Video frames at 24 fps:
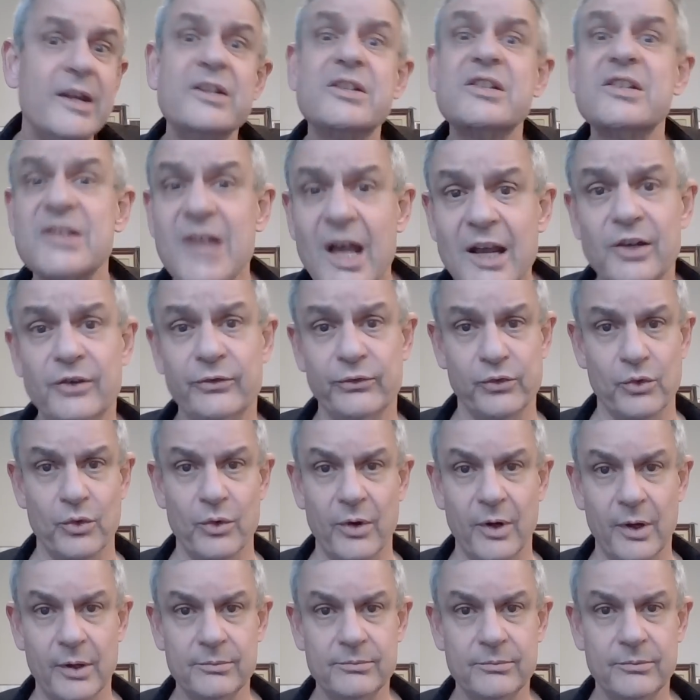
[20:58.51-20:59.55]

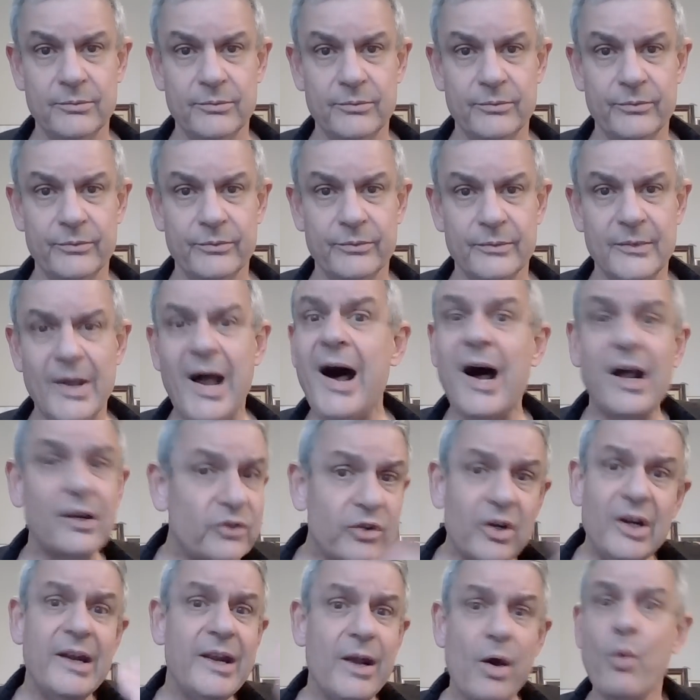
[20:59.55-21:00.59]
insightful,
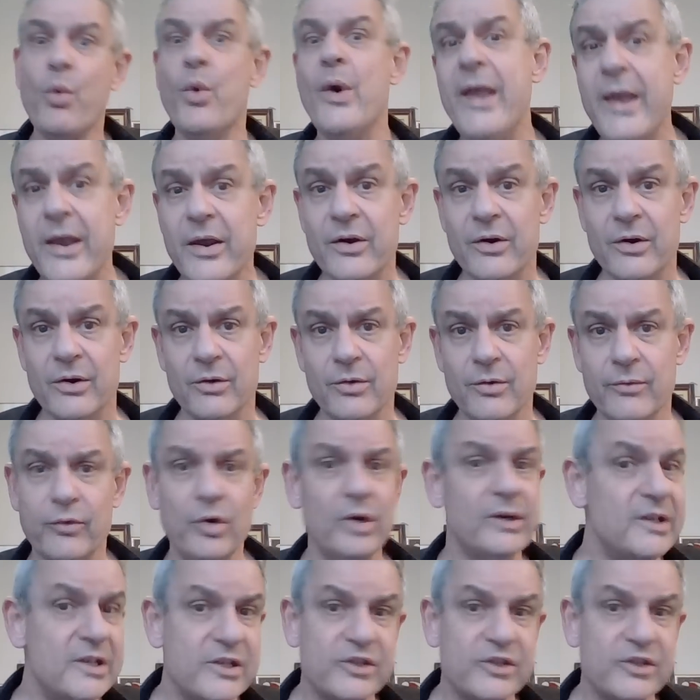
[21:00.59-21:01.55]
utterly aware of what